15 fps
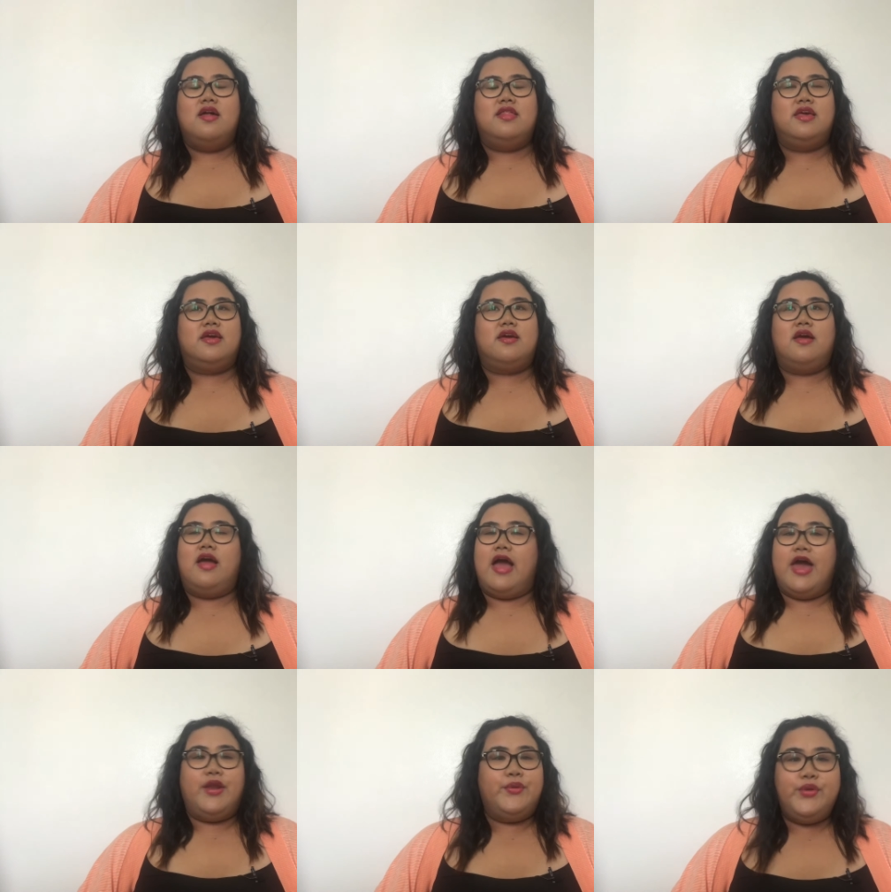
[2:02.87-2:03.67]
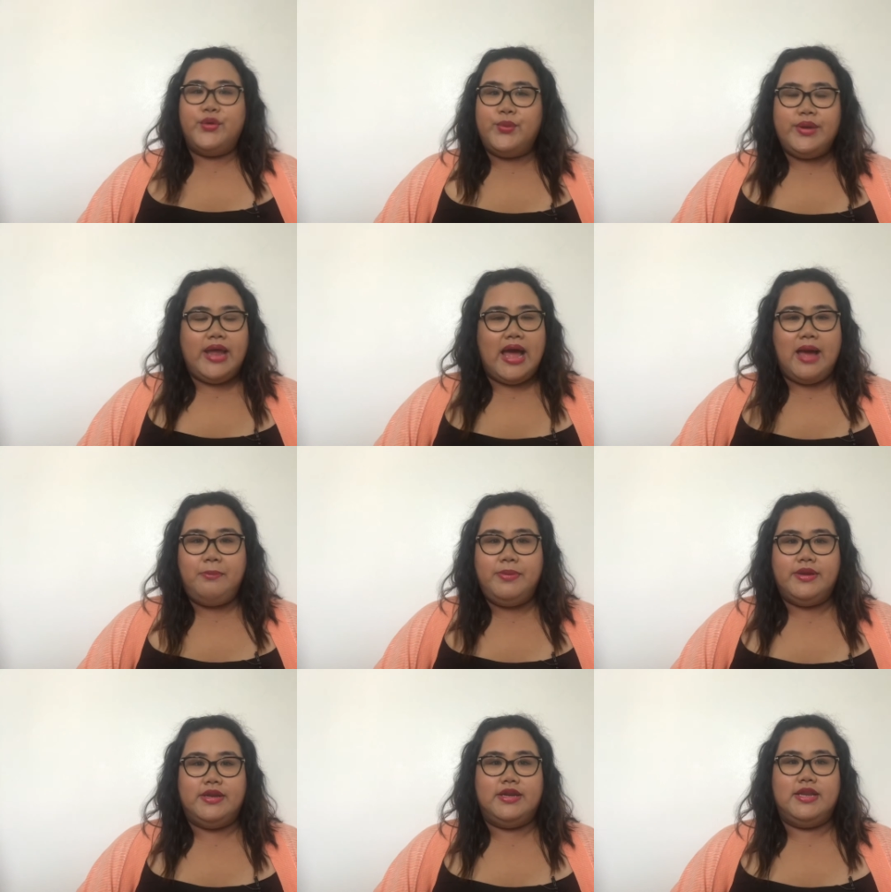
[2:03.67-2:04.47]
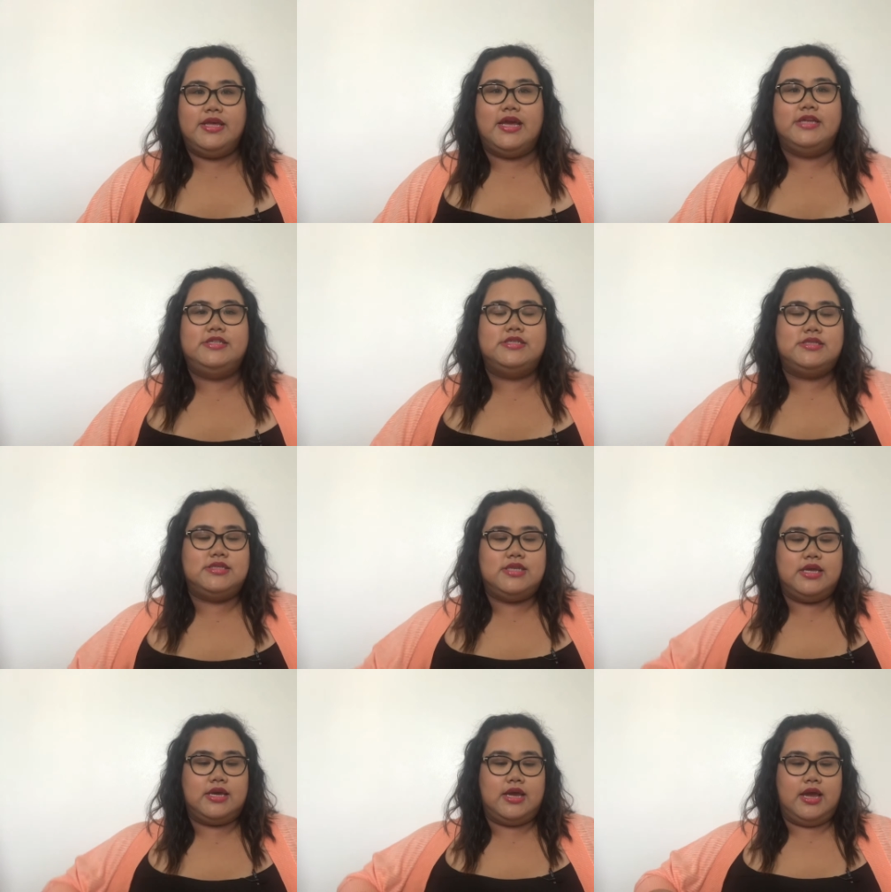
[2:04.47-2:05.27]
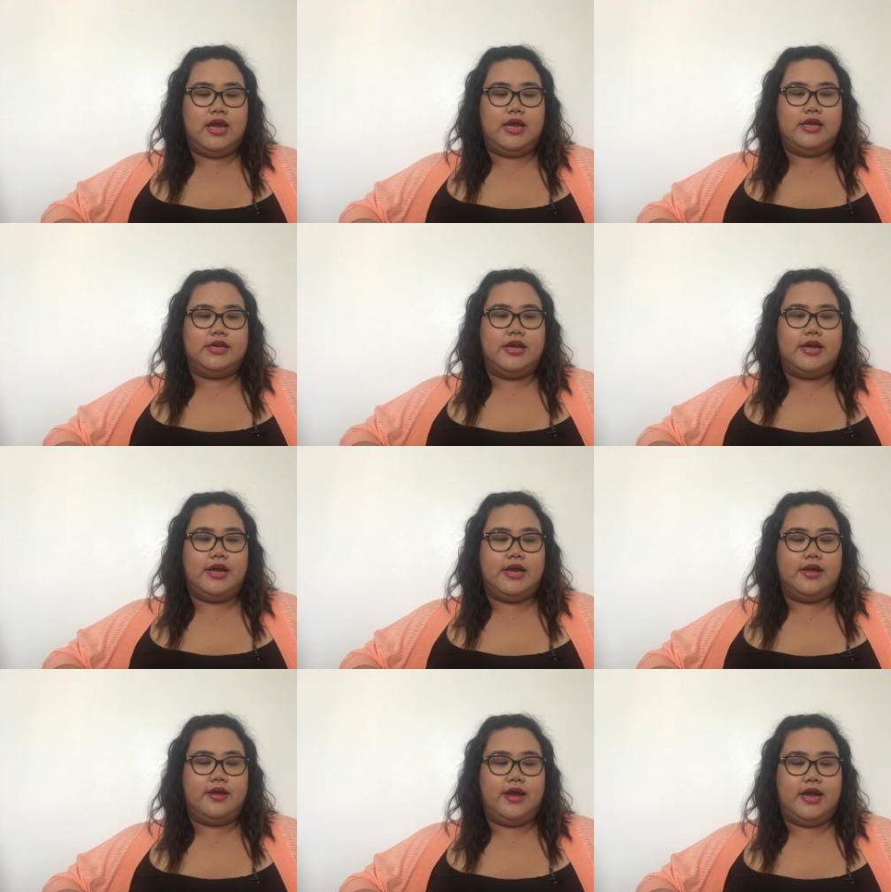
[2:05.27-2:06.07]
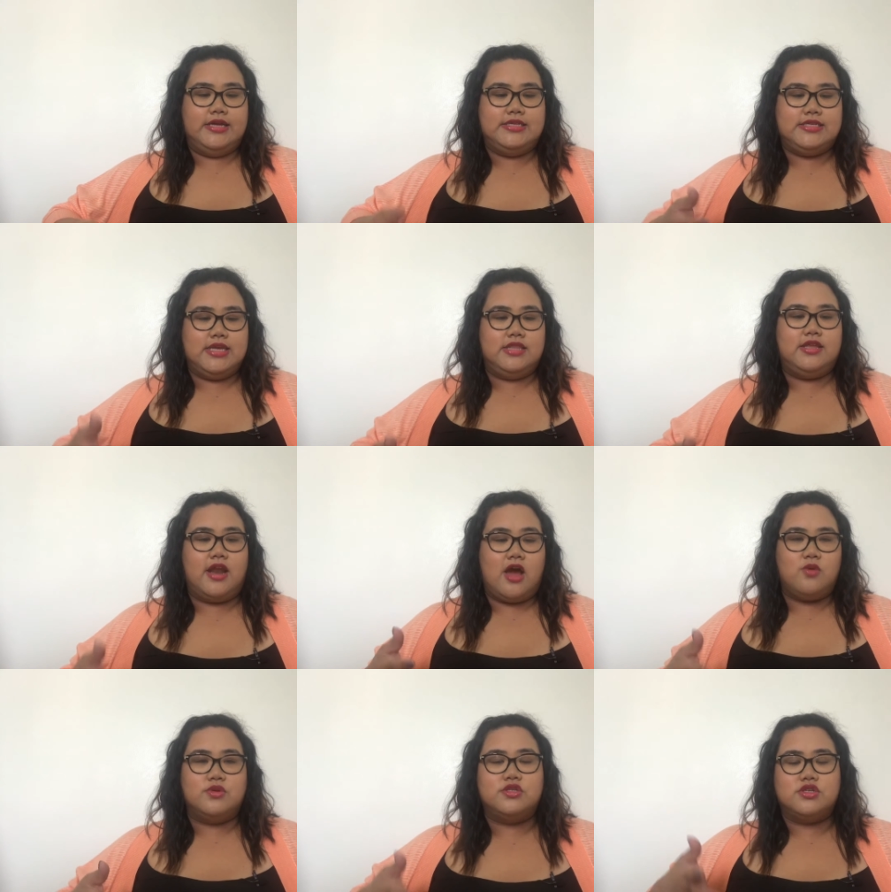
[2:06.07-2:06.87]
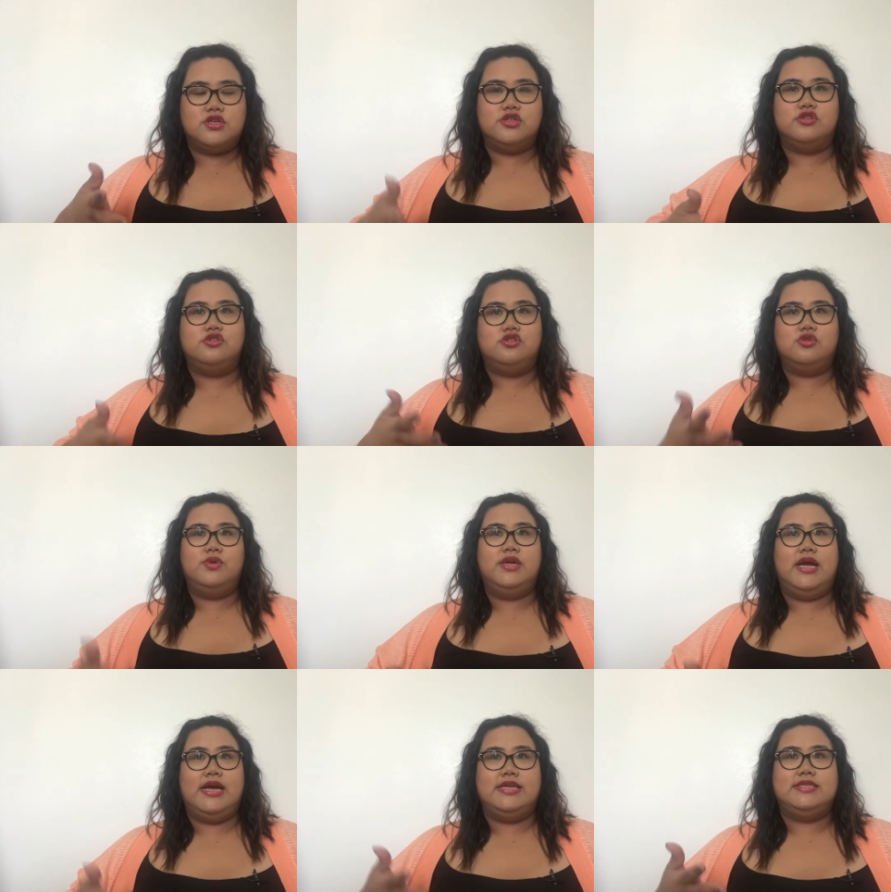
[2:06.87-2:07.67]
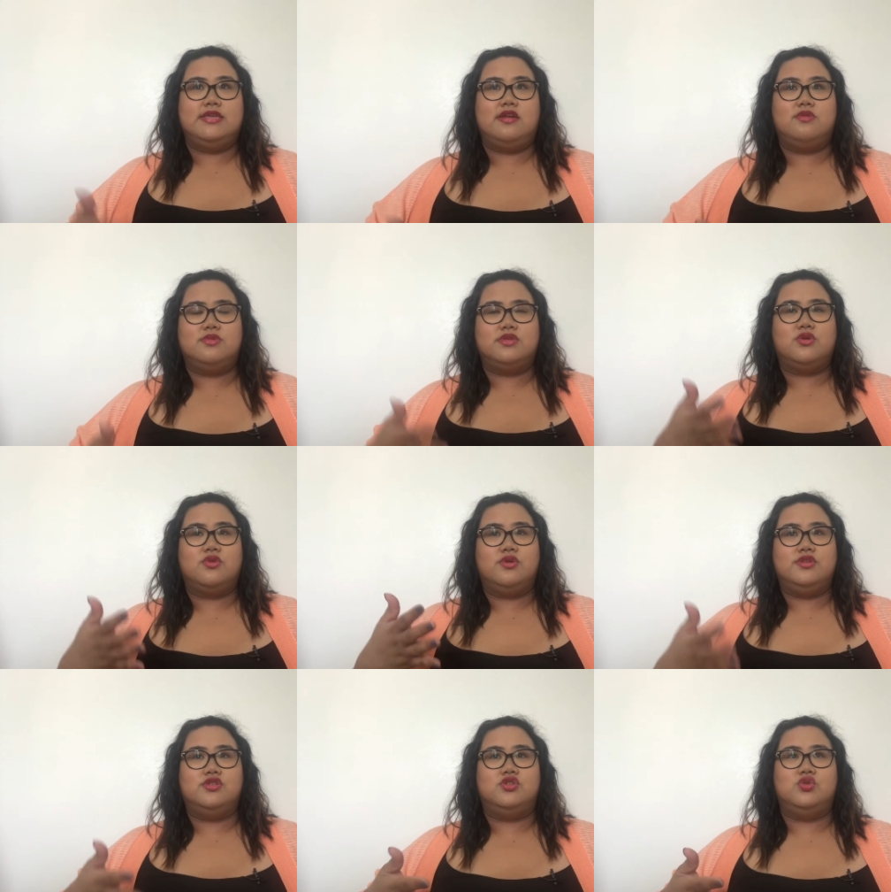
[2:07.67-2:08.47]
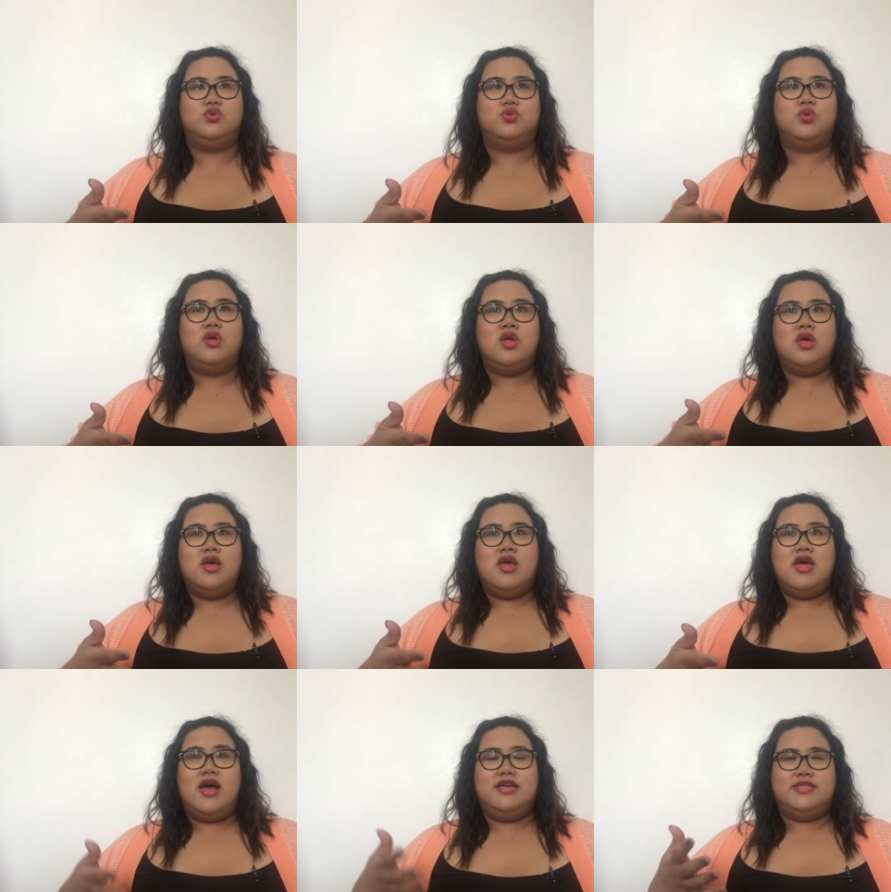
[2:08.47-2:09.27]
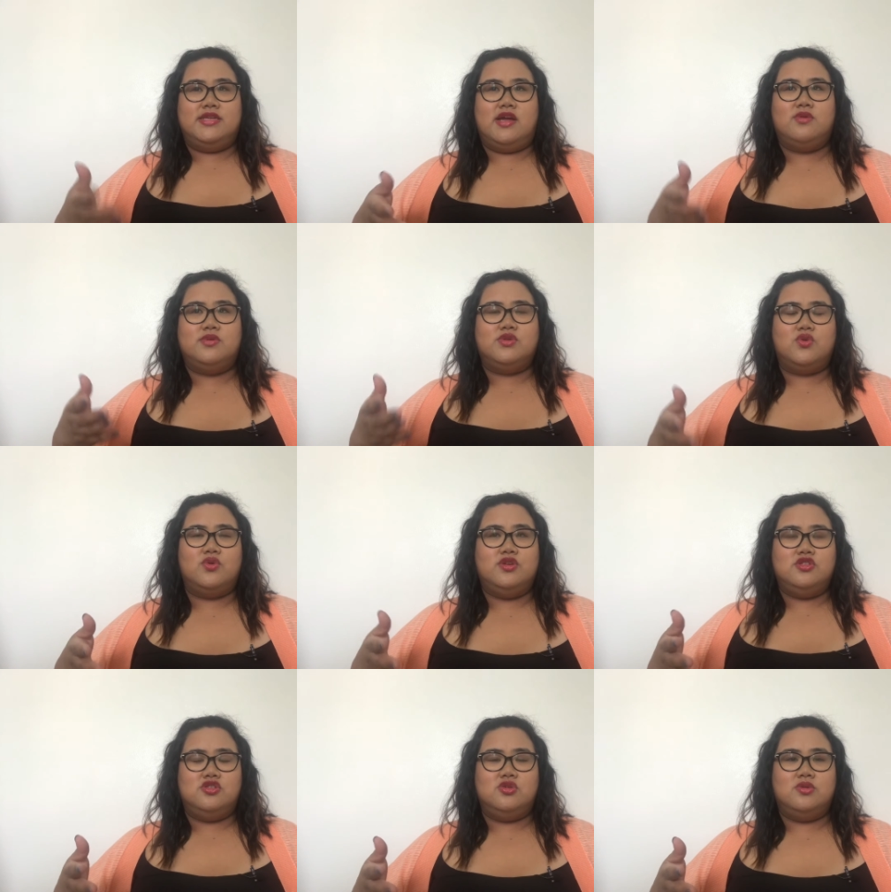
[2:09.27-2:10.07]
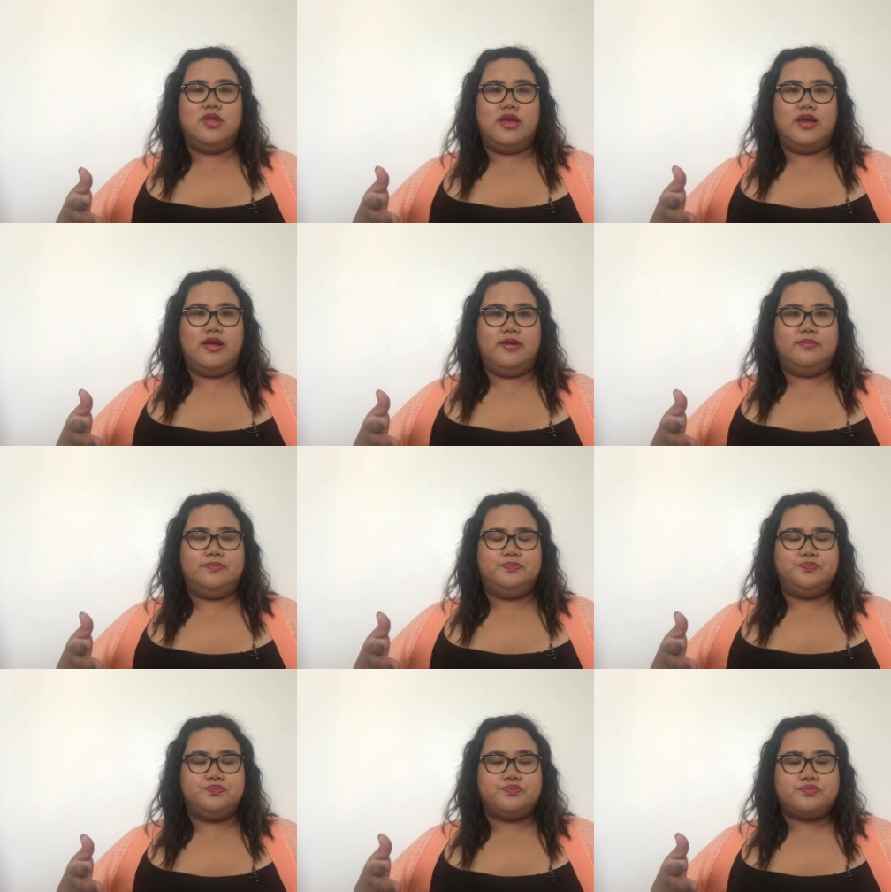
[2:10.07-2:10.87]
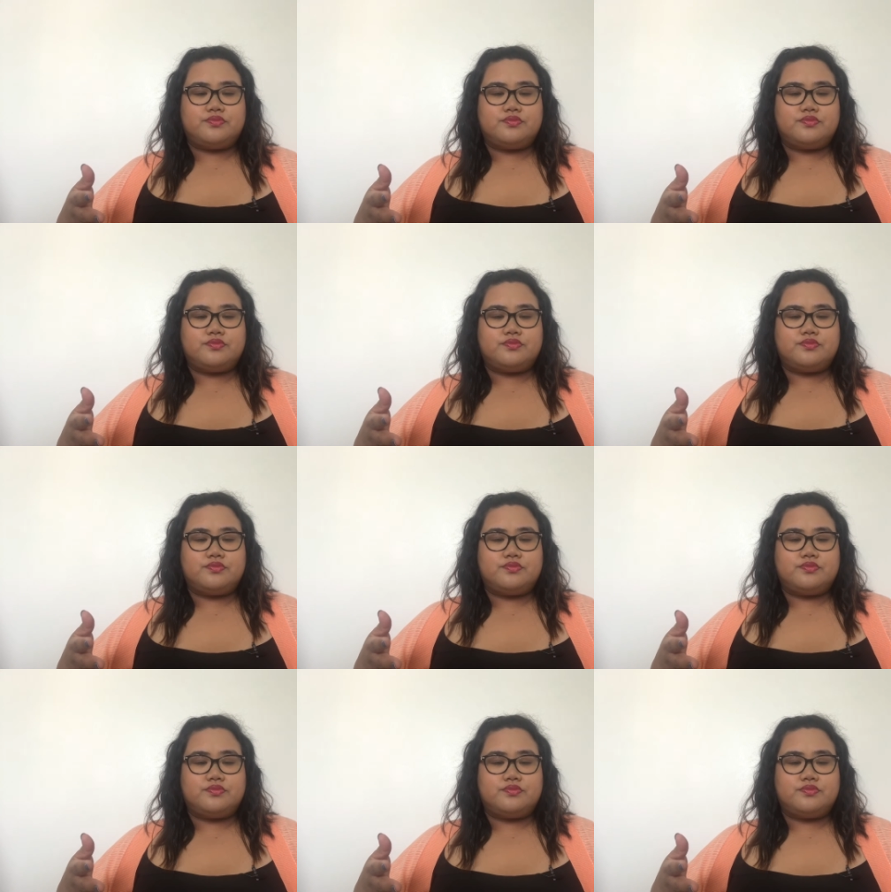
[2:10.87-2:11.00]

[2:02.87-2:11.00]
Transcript: like I don't know what happened. Like I just like I, I said that I was gonna do it. I said I was going to, I said I was going to like um